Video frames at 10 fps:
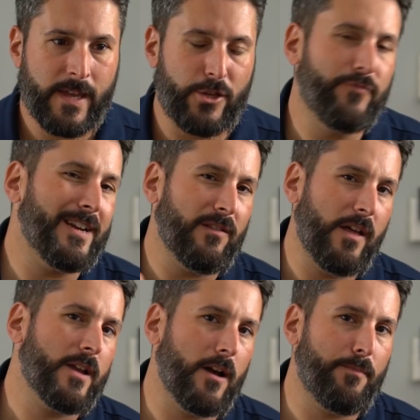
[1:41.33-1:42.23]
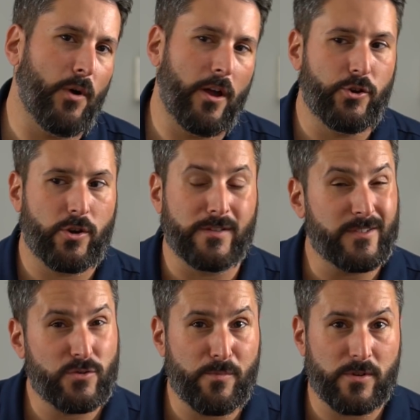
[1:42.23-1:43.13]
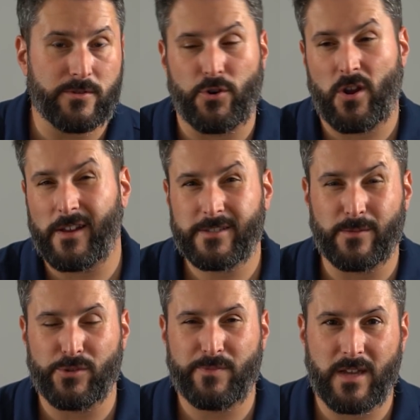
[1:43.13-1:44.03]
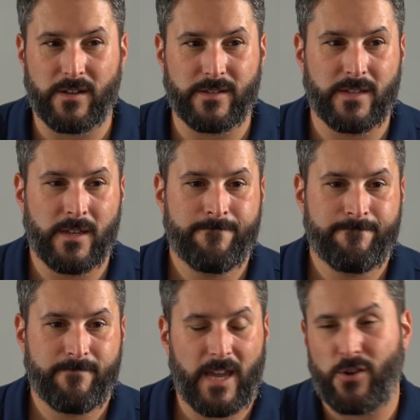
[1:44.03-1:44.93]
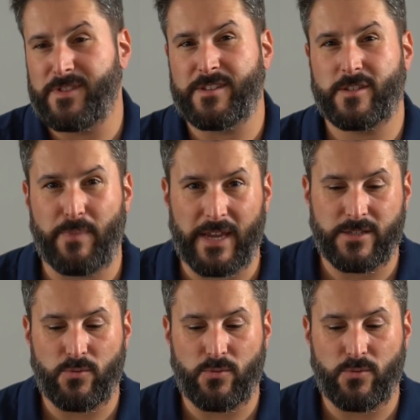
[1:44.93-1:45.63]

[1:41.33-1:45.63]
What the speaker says: And you've got a leg up on your consumers or your customers because, hey, you're in this space.